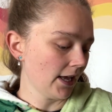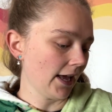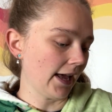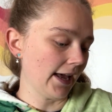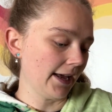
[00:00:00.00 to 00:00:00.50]

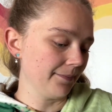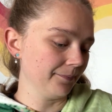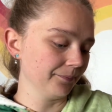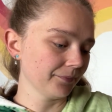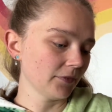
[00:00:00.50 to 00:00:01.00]

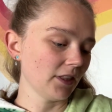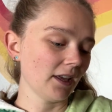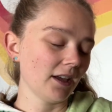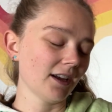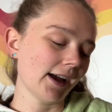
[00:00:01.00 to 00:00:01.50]

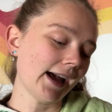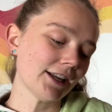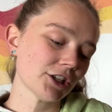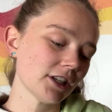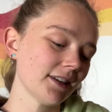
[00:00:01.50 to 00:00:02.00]

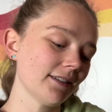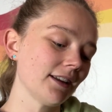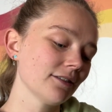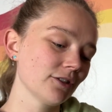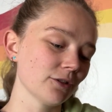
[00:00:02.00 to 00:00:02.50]
Actually, I
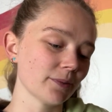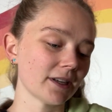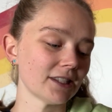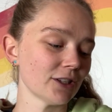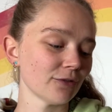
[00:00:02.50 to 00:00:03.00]
don't know,
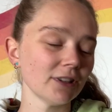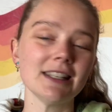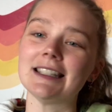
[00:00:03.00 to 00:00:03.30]
because they're really